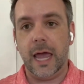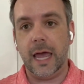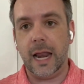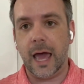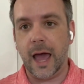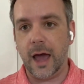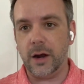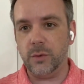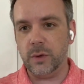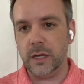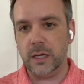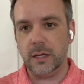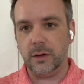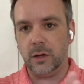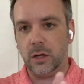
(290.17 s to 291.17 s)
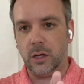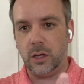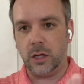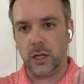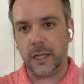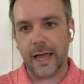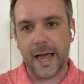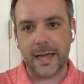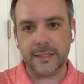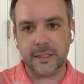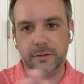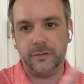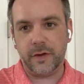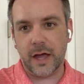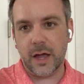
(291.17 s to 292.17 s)
And how do we
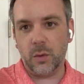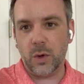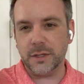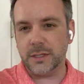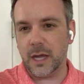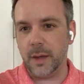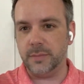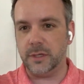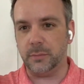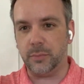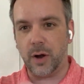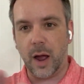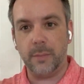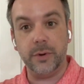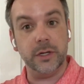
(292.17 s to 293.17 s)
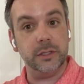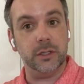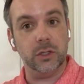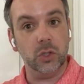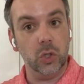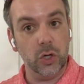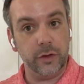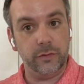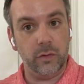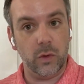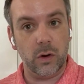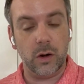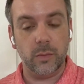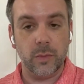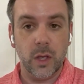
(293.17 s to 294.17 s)
classify what types of properties to look
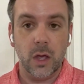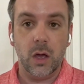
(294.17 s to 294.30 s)
for?